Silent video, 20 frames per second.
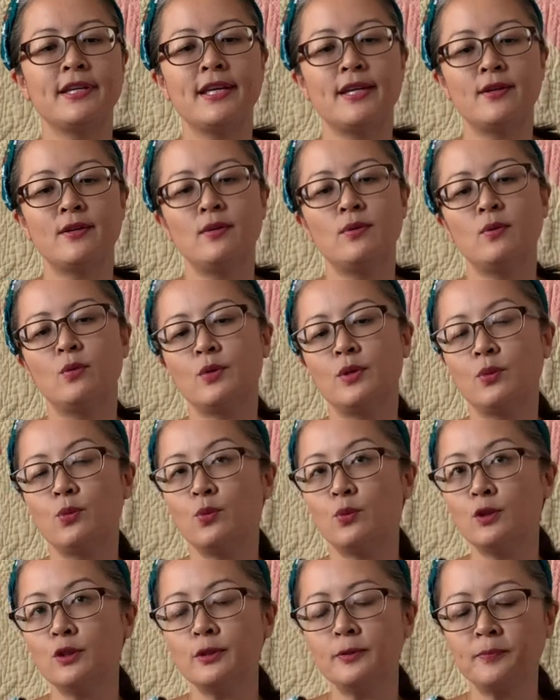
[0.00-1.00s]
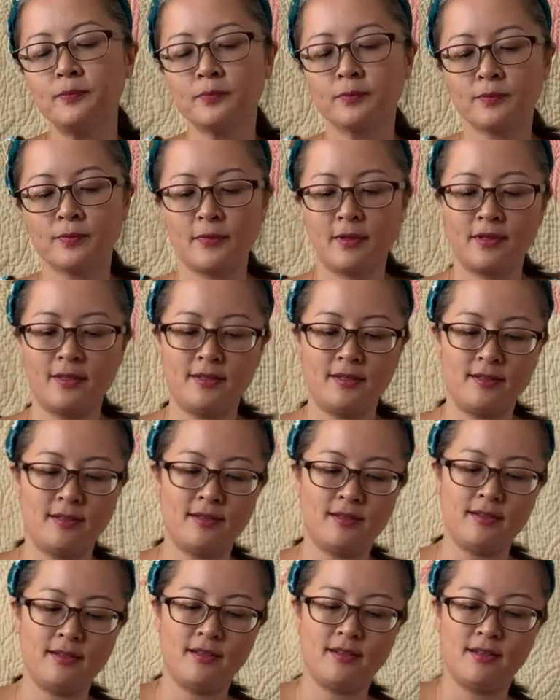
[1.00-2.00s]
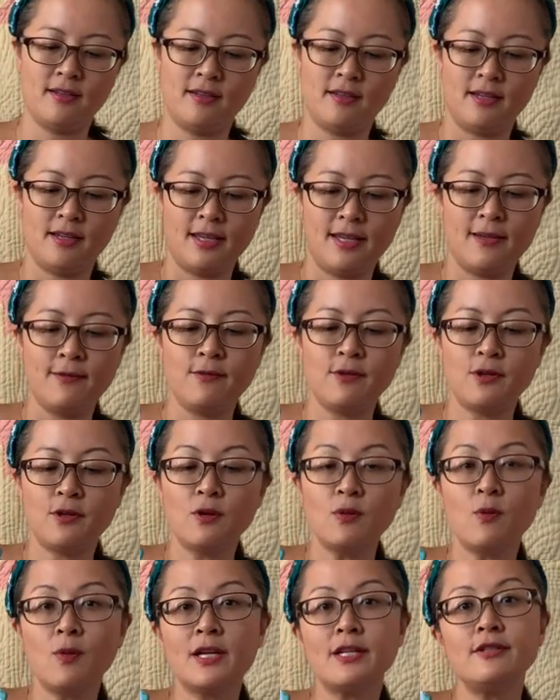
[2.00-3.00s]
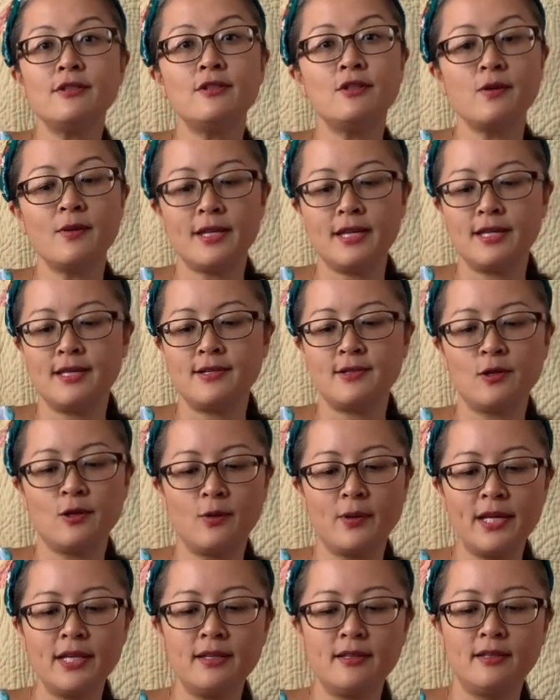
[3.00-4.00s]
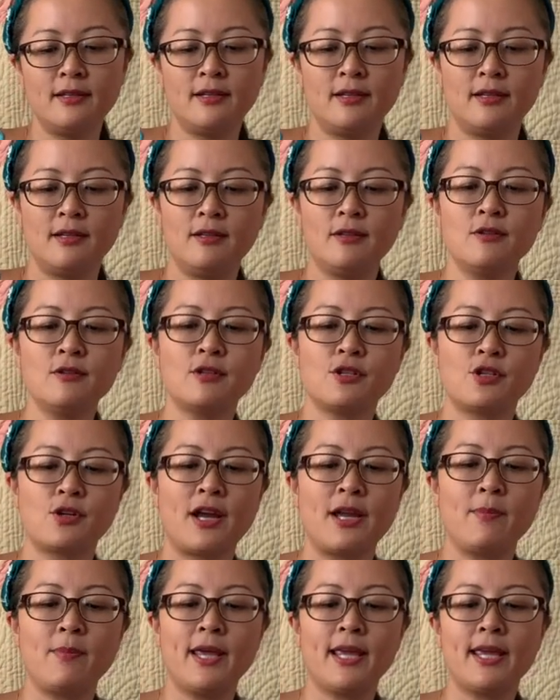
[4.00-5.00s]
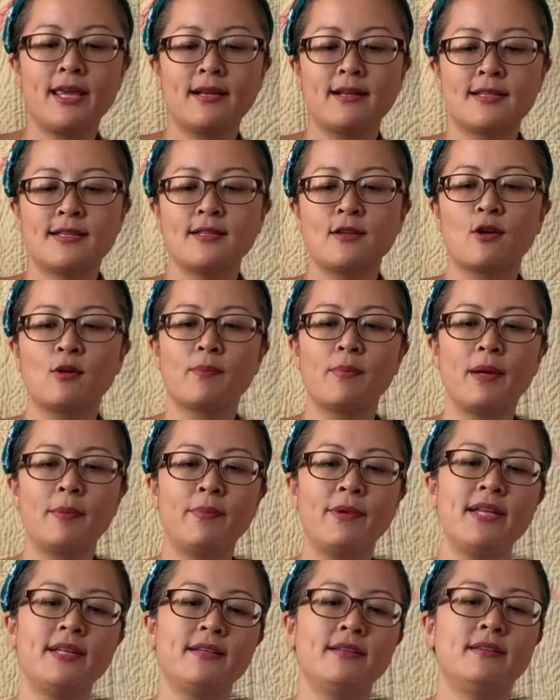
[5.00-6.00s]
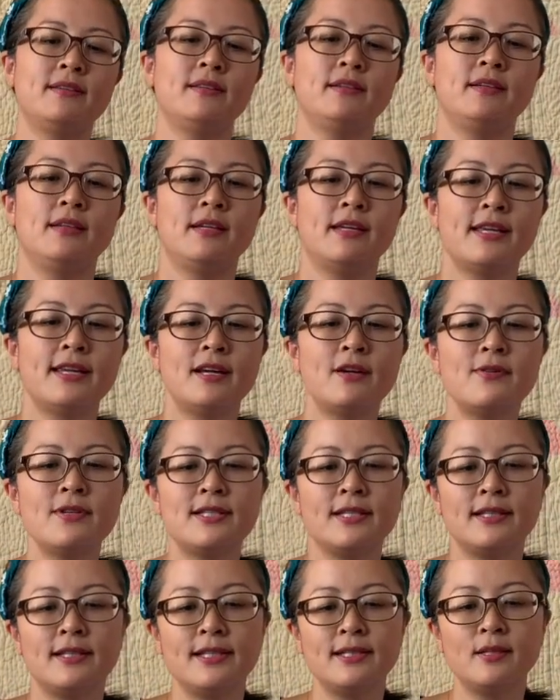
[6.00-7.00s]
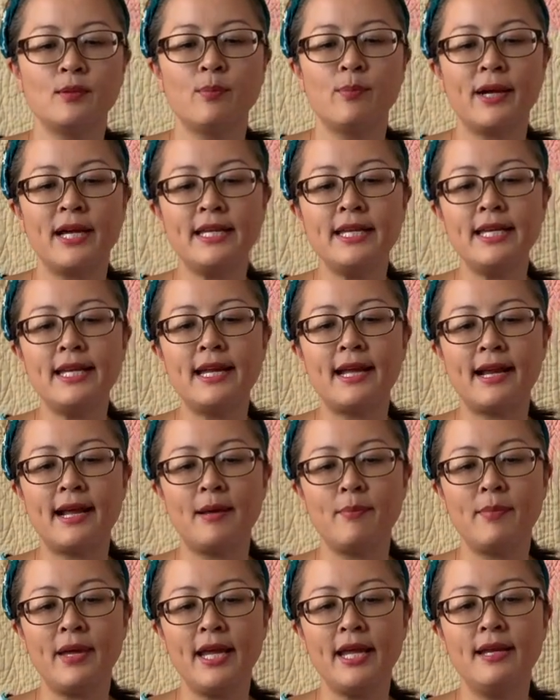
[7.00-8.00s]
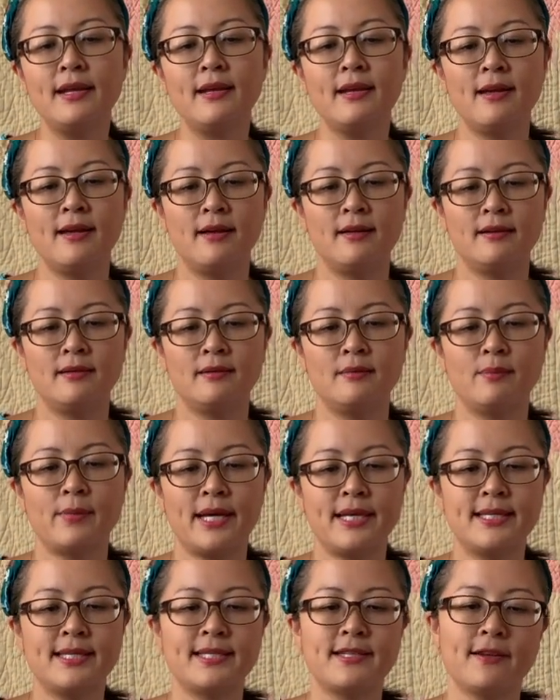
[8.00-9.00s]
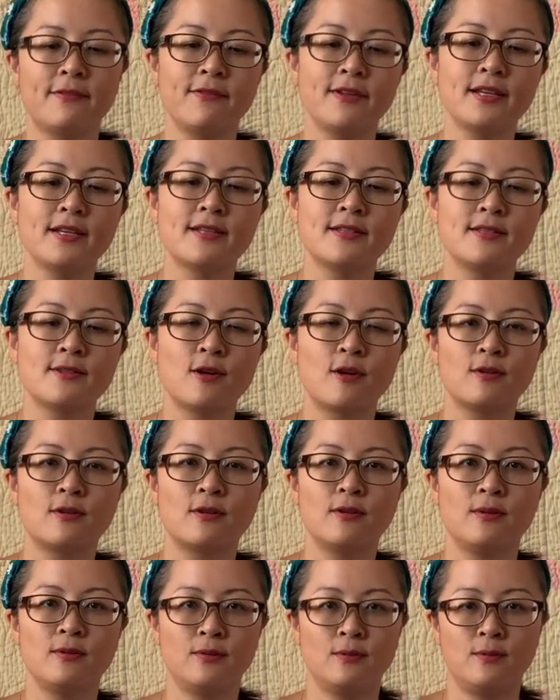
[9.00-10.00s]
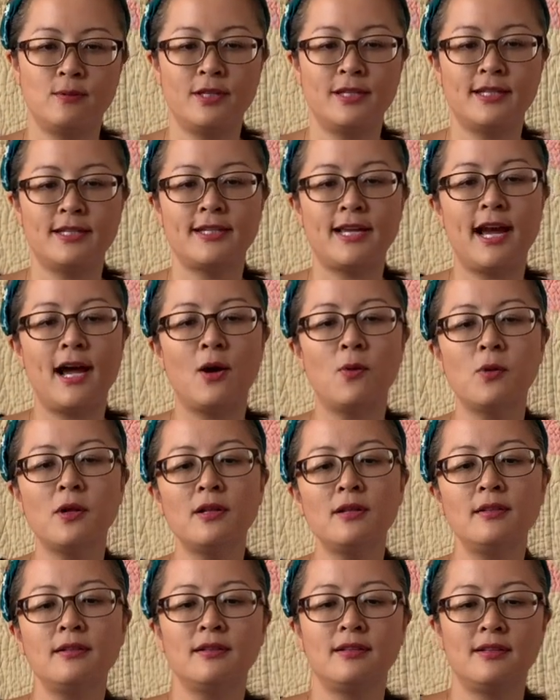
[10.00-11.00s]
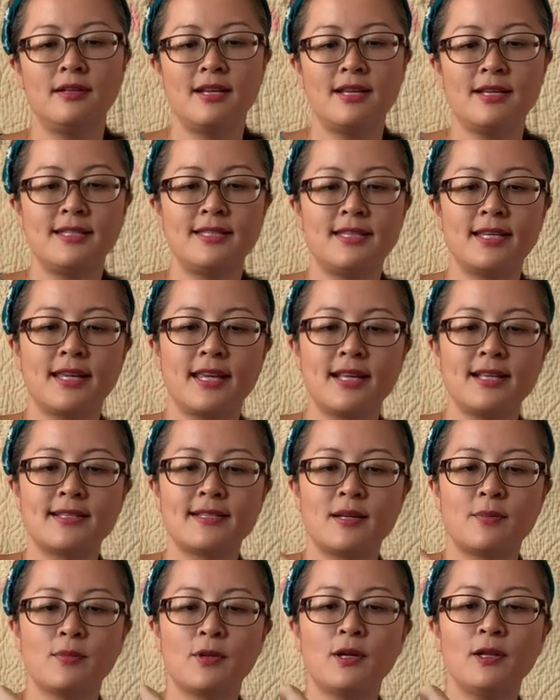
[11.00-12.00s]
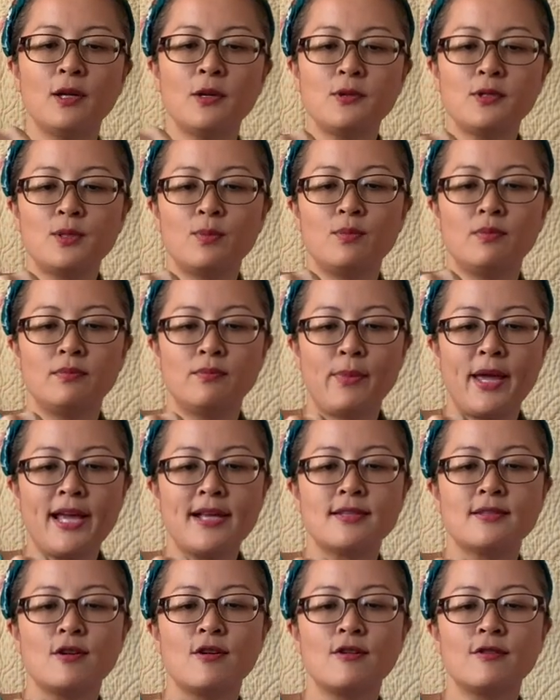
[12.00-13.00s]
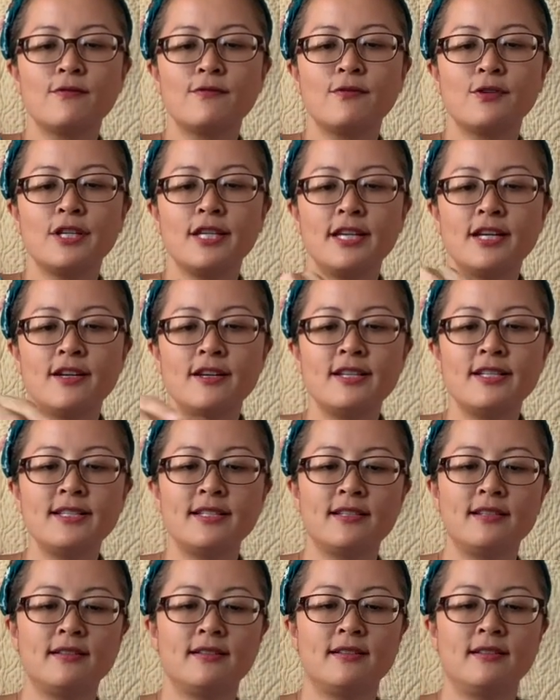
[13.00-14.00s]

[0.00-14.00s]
it with wool. If you don't want to do any sewing, you could try making a sock puppet. Here is a little bunny that I made by stuffing a sock with a towel, sticking some clothes pegs on for ears,